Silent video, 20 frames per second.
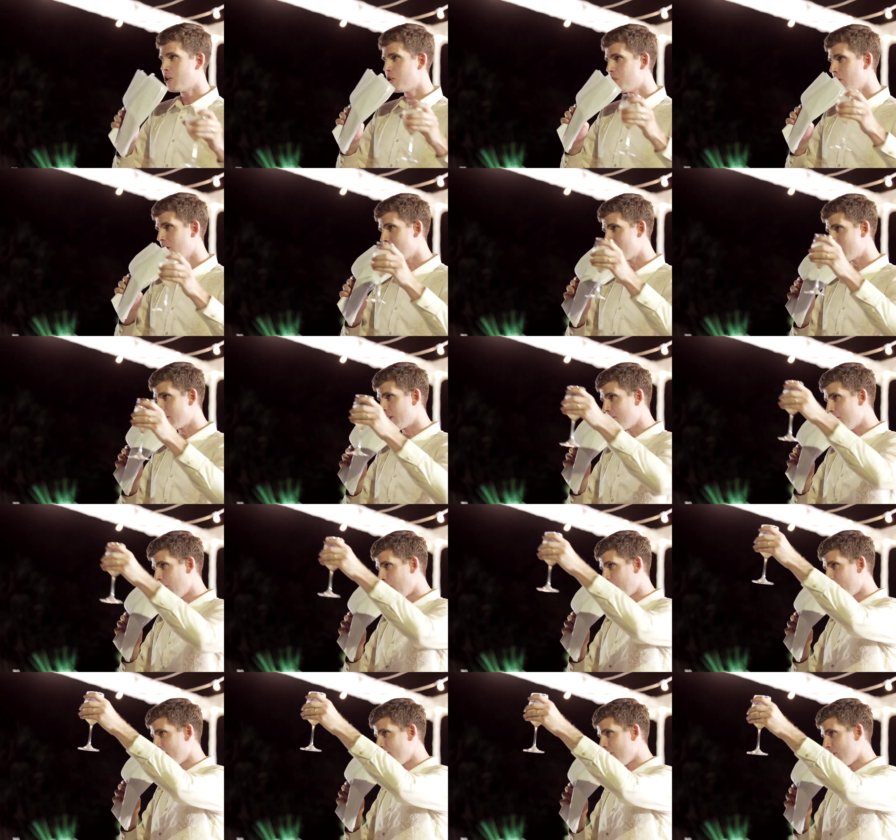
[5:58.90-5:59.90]
Cheers to the
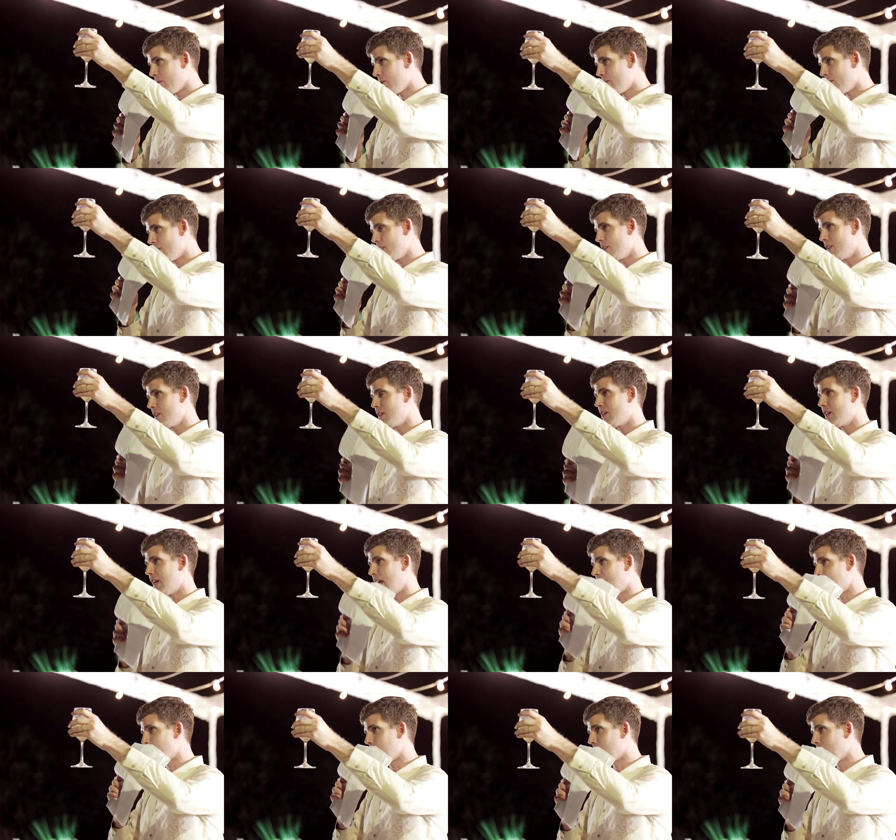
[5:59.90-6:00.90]
both of you
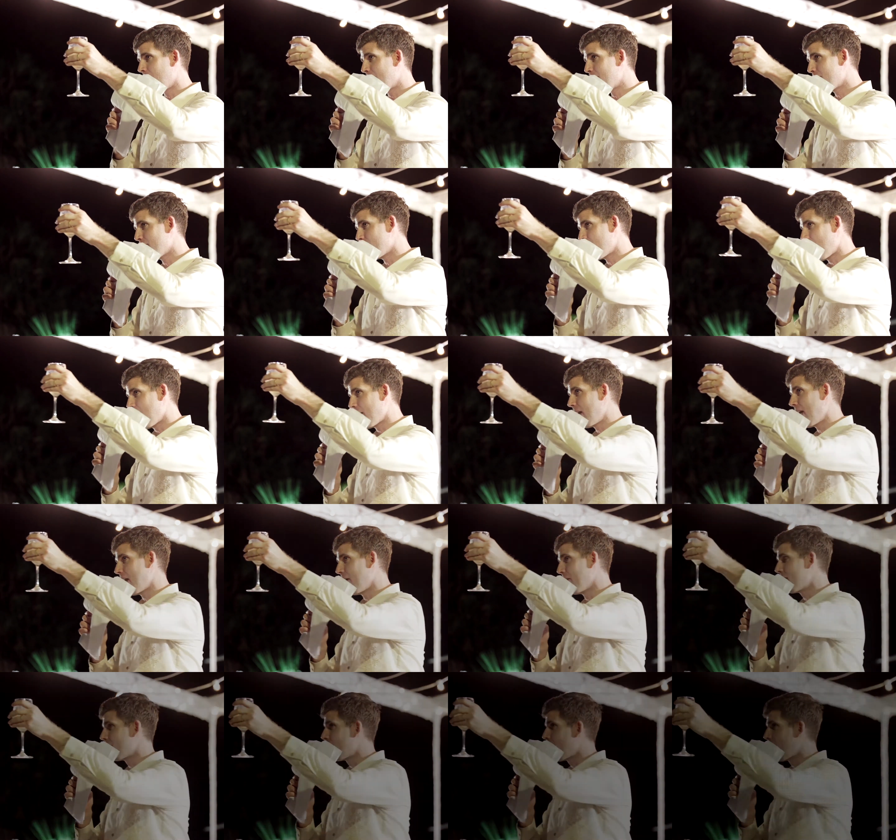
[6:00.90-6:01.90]
and cheers to a life of health